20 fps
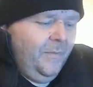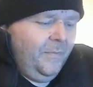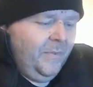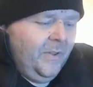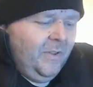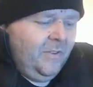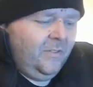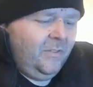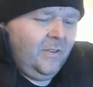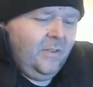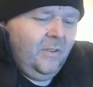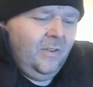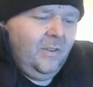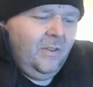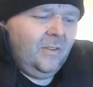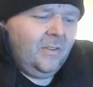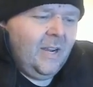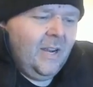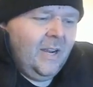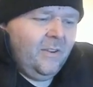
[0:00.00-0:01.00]
his
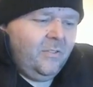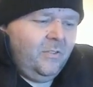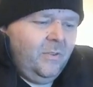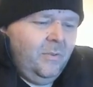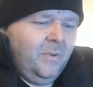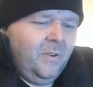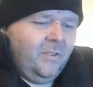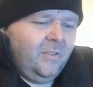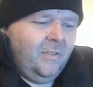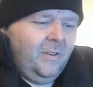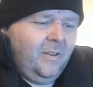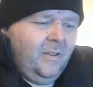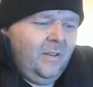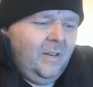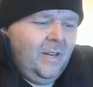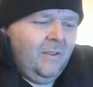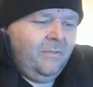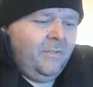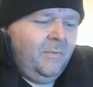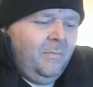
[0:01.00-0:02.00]
his costume doesn't
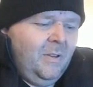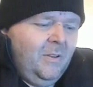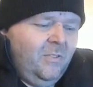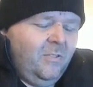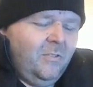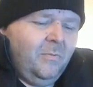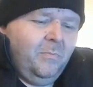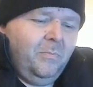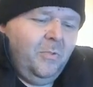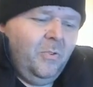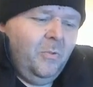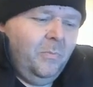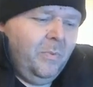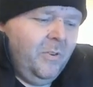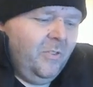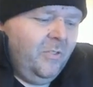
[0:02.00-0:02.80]
have to be super